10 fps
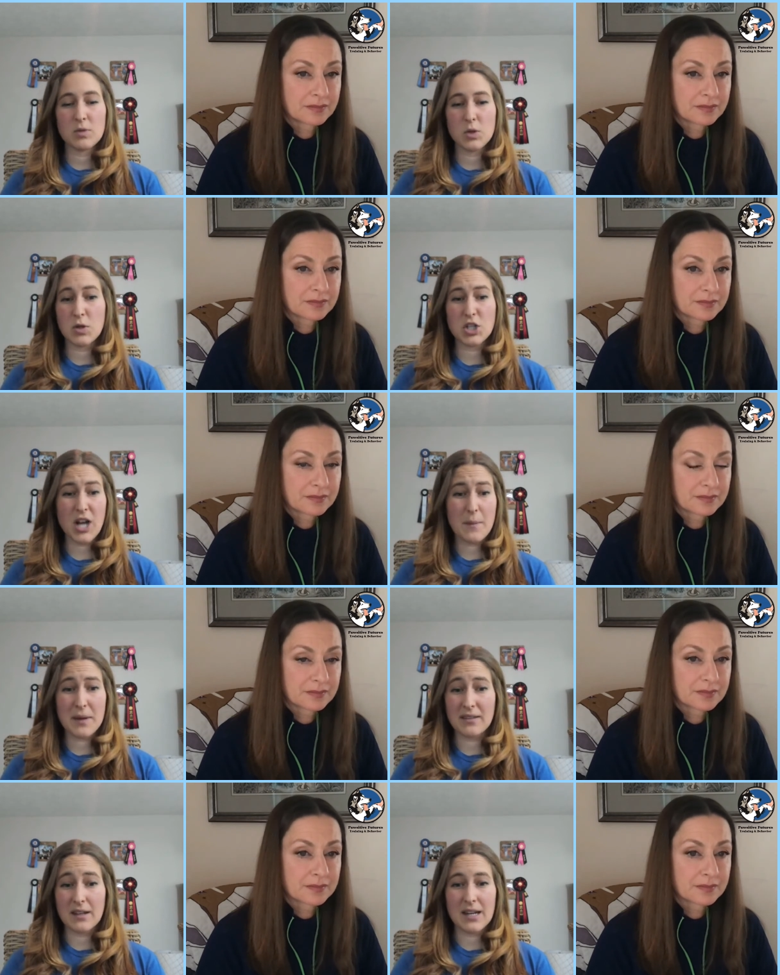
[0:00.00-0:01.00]
Speaker 1: do the
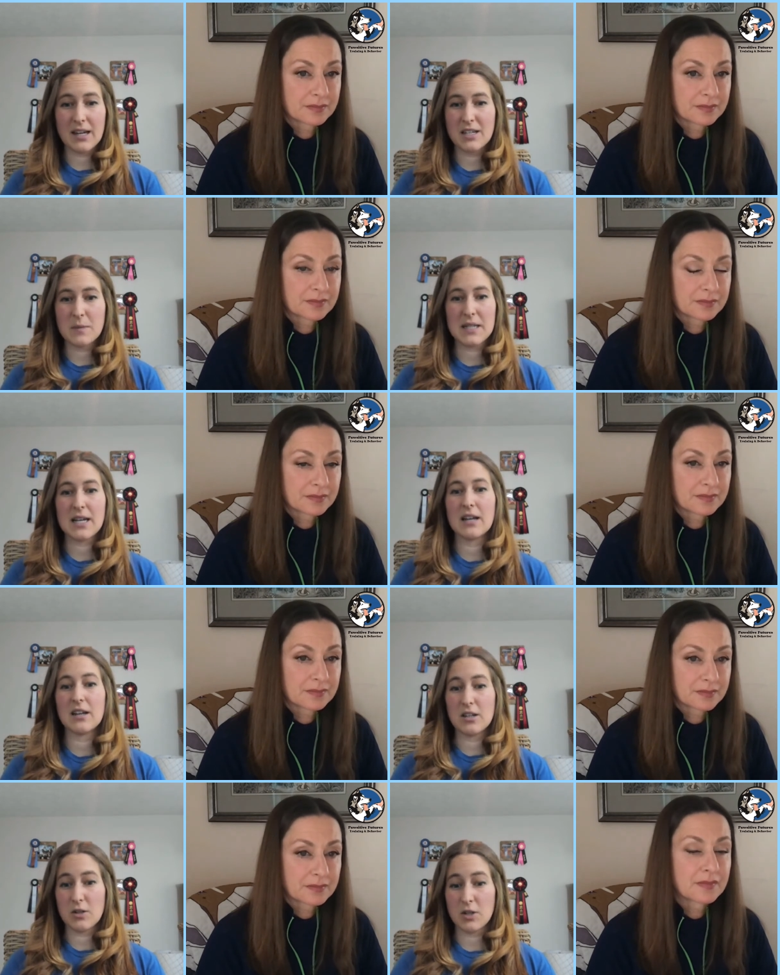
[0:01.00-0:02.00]
shopping that needed to be done
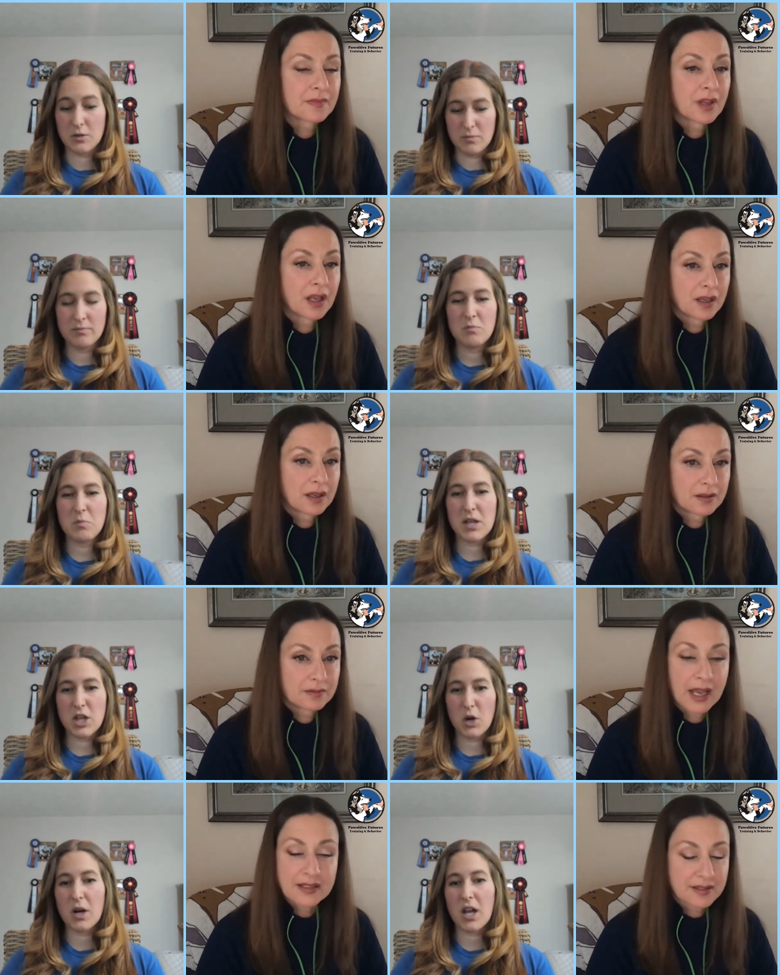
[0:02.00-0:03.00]
and you could be
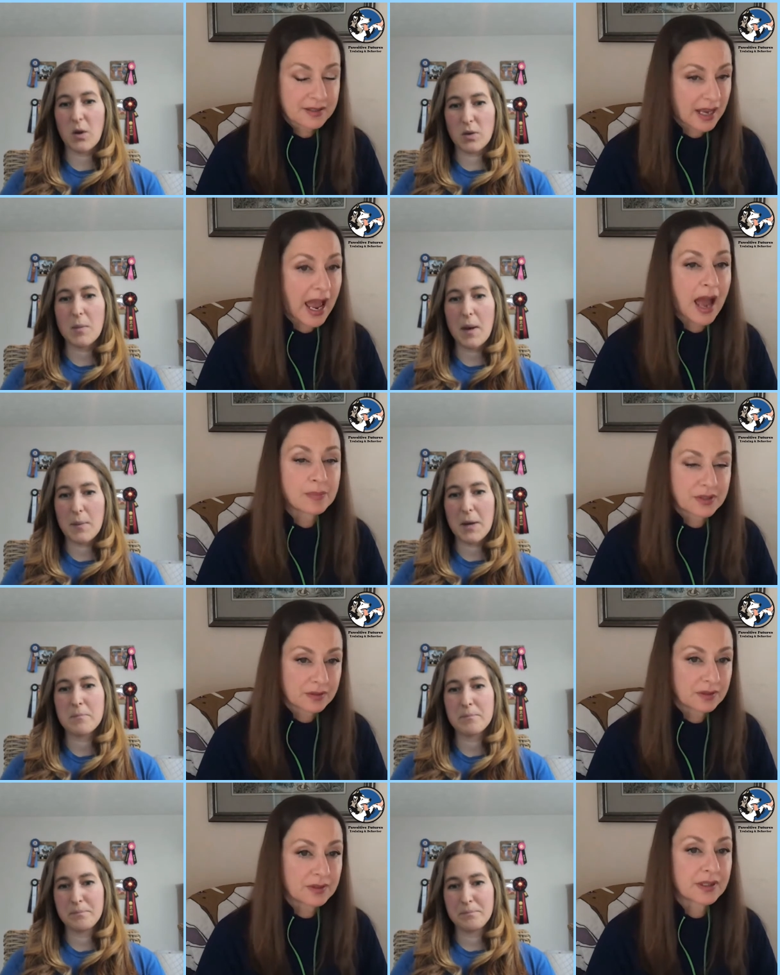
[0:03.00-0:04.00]
there working with
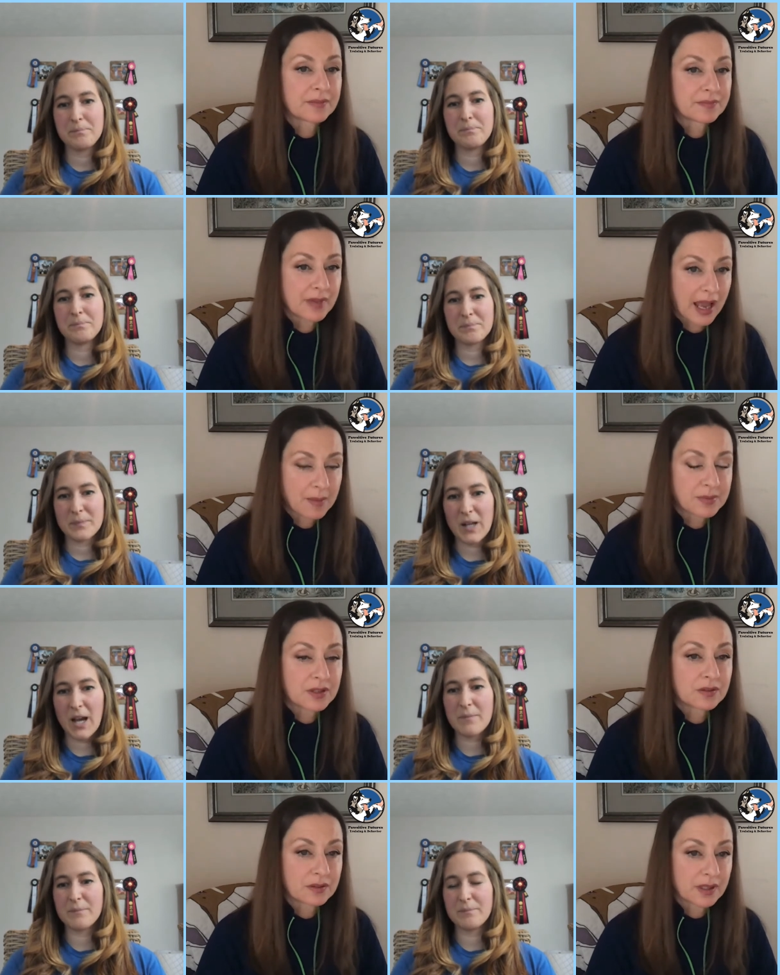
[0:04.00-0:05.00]
Absolutely. Puppy. Absolutely.
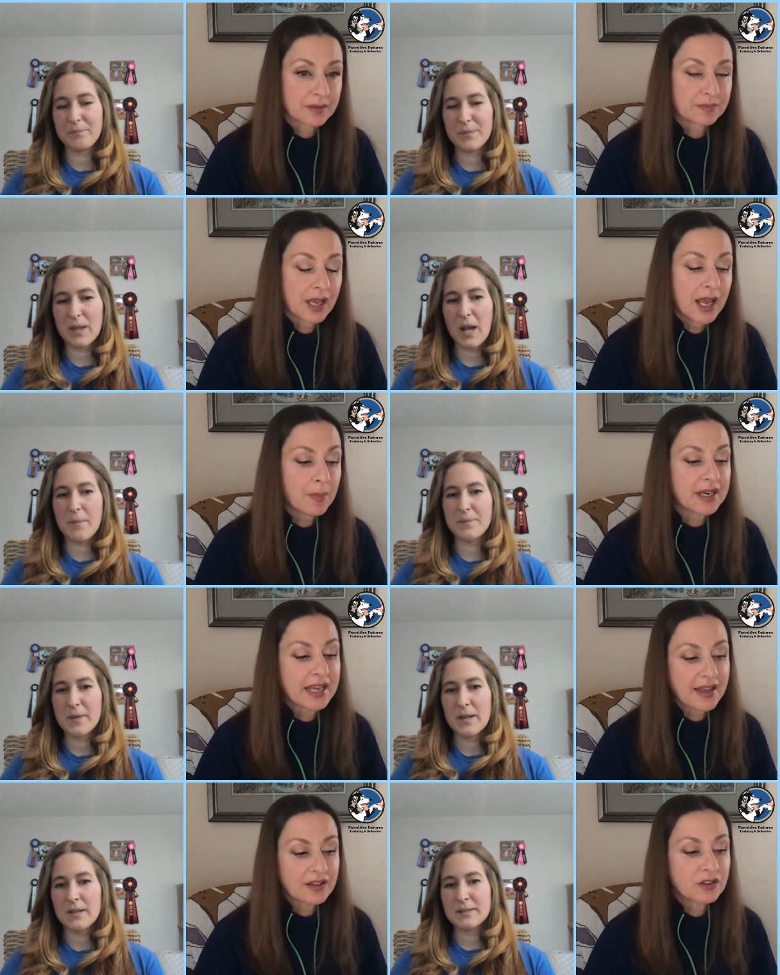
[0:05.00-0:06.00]
Yeah.
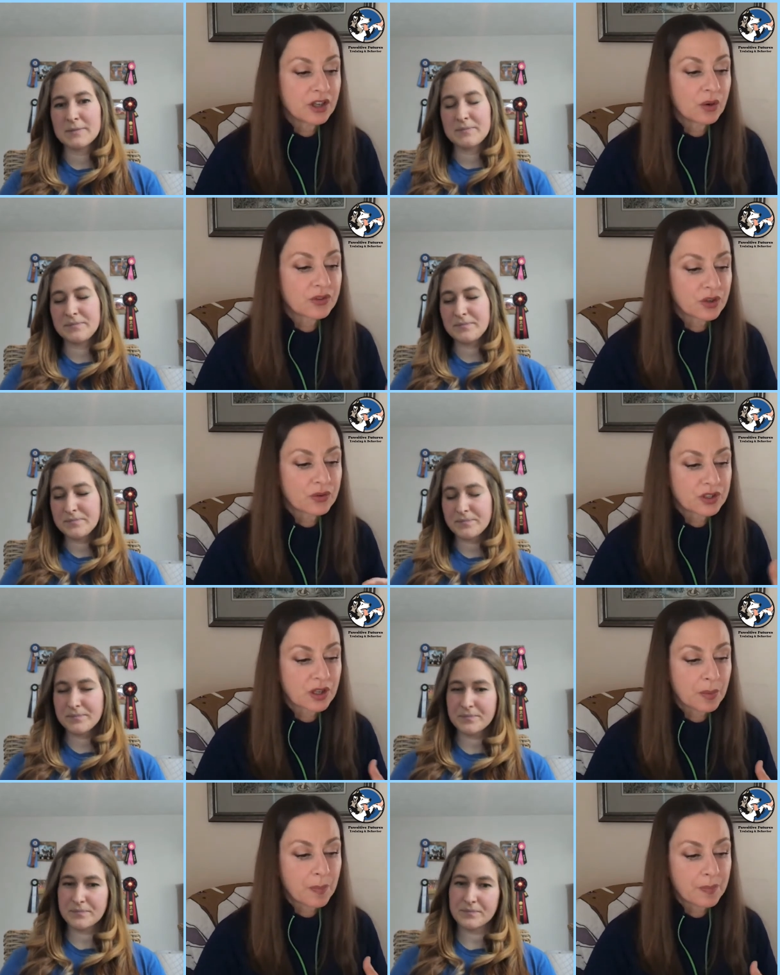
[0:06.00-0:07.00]
Yep.
Speaker 2: And, you know, so, so
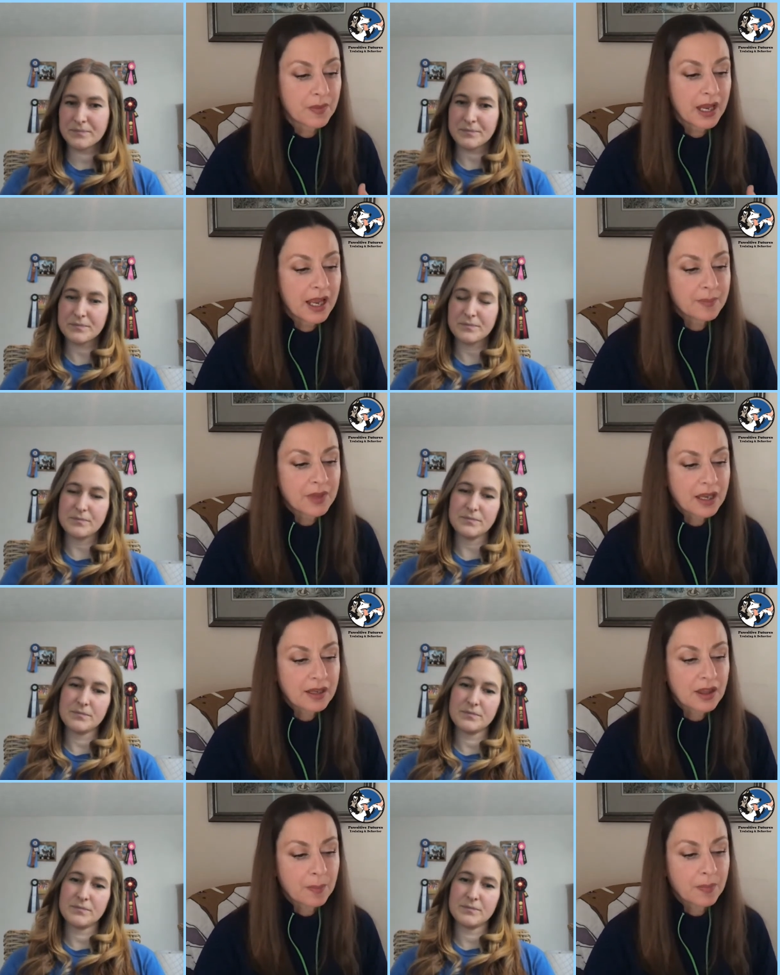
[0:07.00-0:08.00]
the,
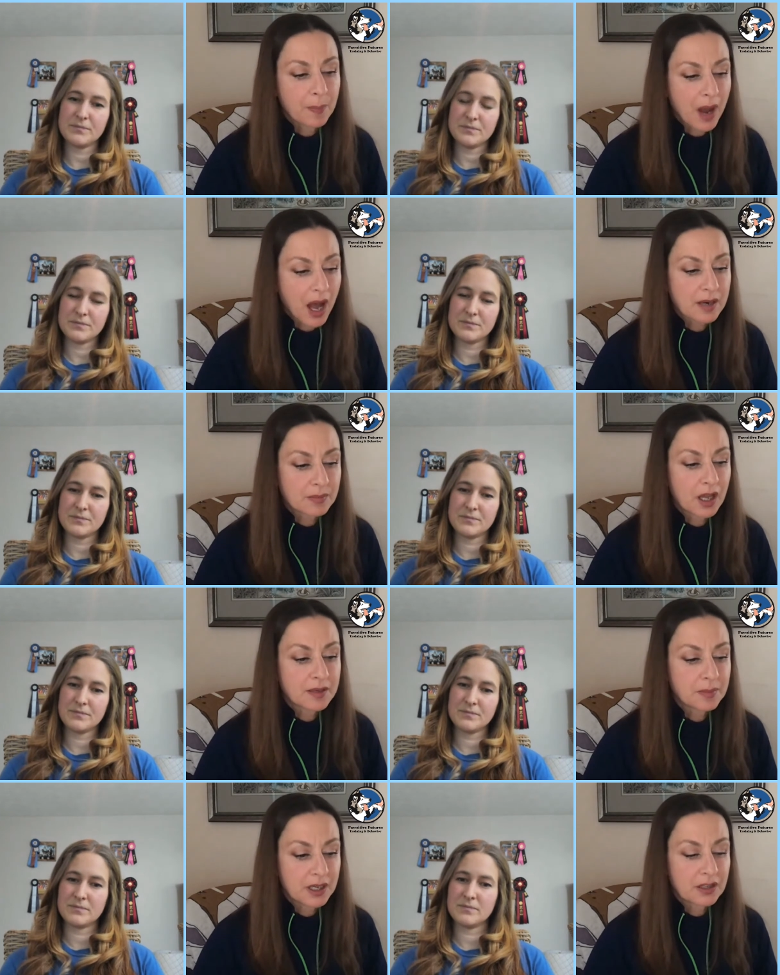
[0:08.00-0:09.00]
the, the bottom line
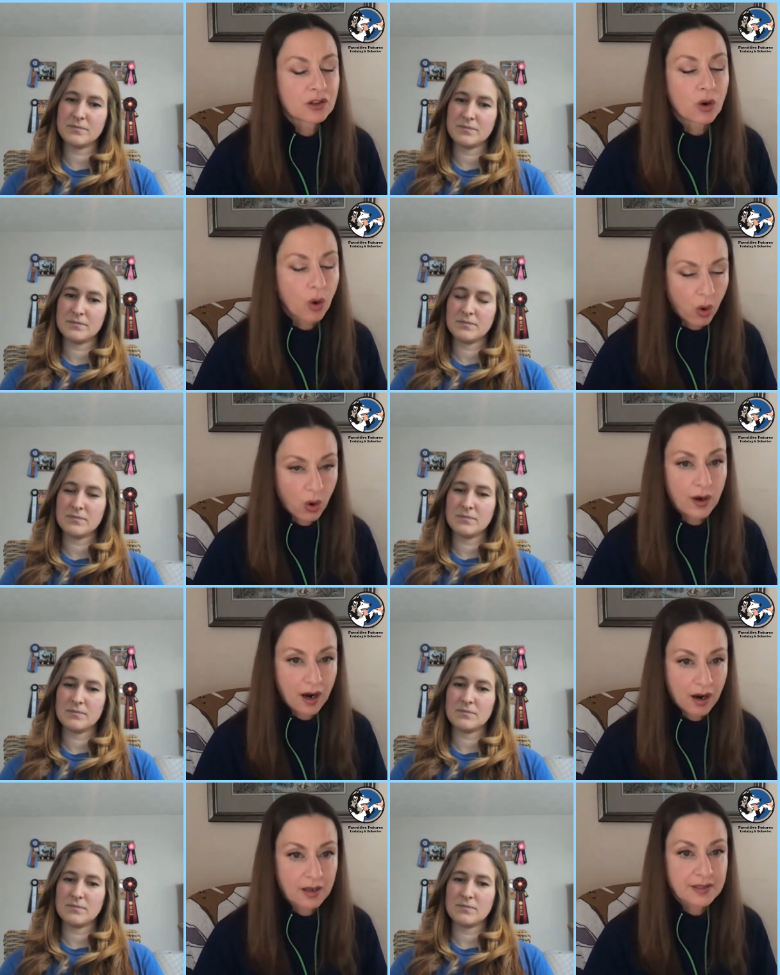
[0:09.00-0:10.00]
being the core
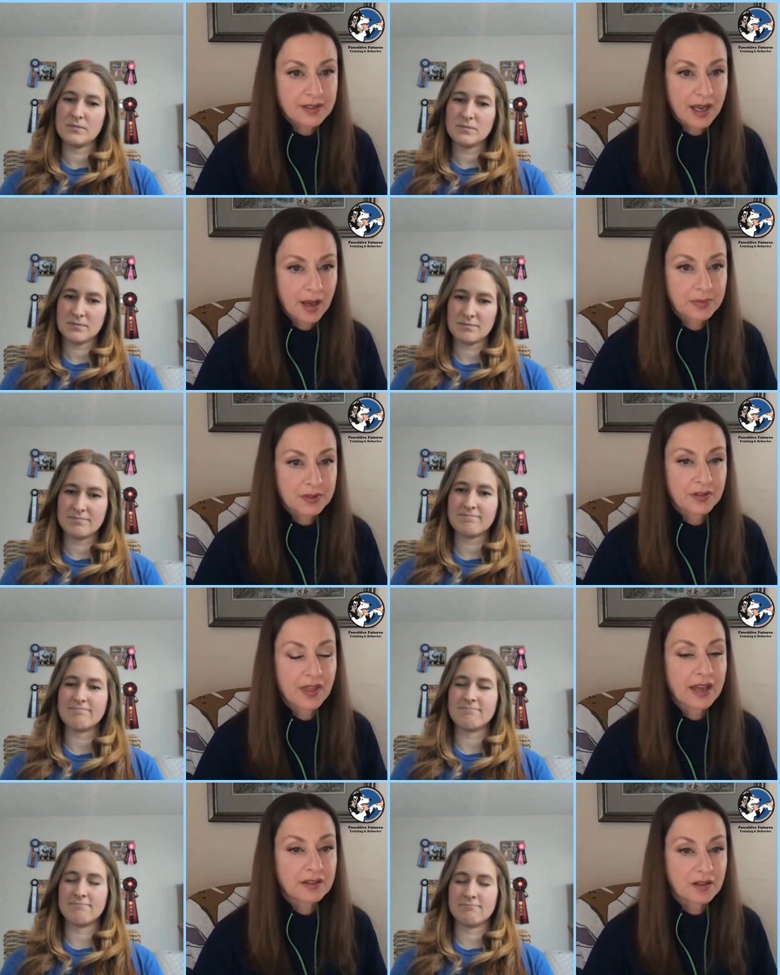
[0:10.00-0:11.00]
concept that
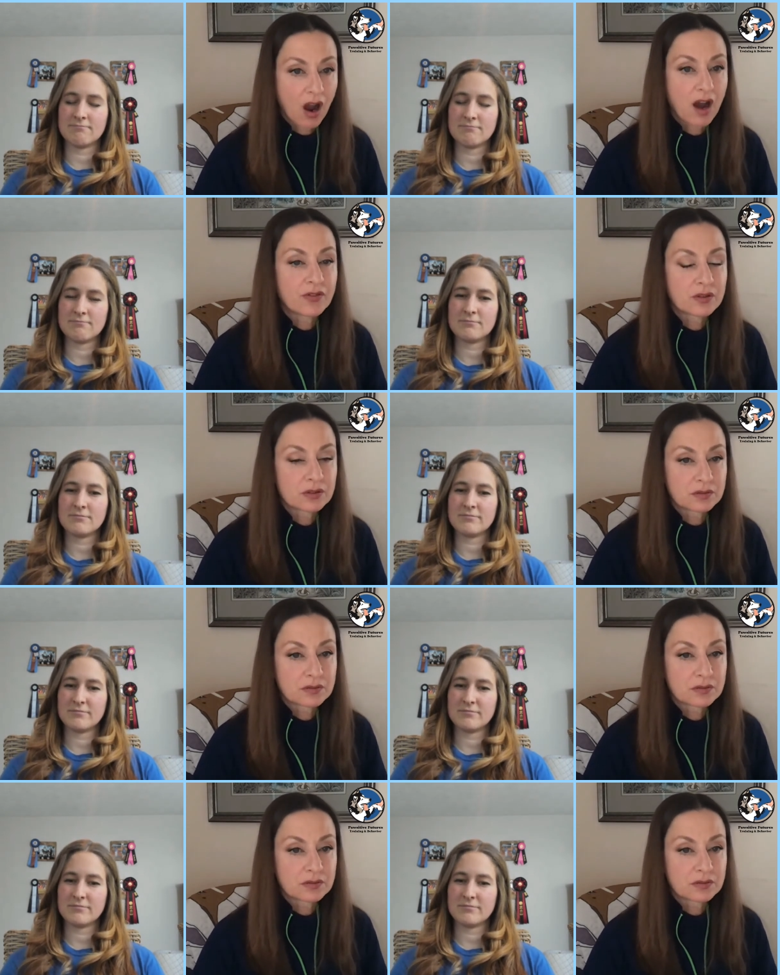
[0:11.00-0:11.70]
mm-hmm. novel